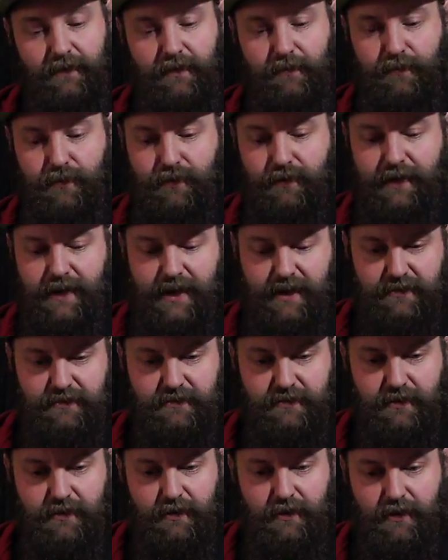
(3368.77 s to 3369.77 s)
More
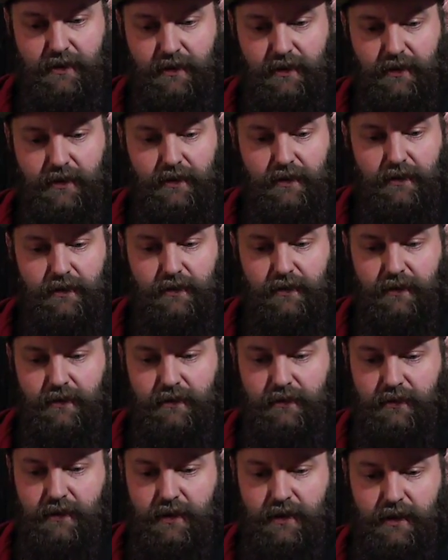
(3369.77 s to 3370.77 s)
ads.
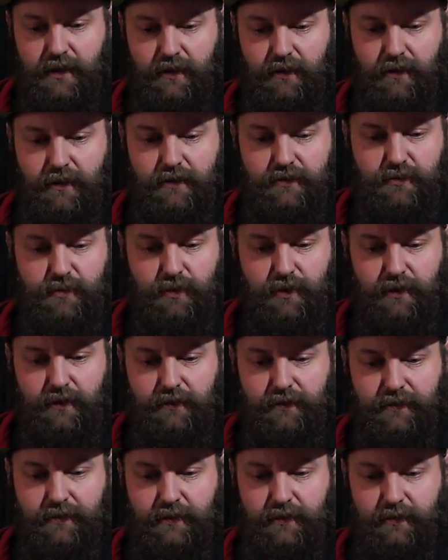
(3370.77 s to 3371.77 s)
Heroes
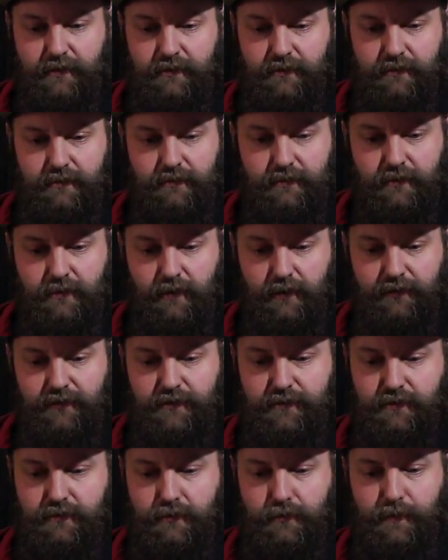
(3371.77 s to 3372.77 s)
World of
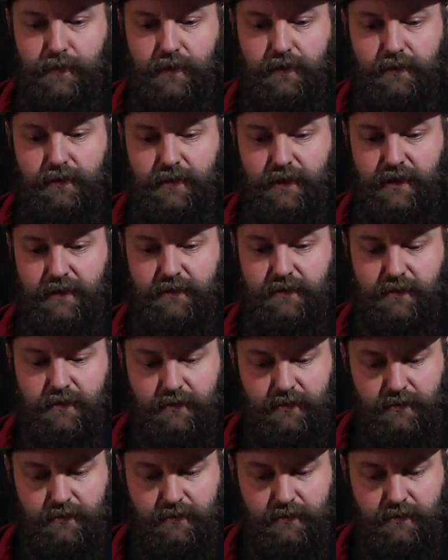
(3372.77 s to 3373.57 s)
superhero goodies.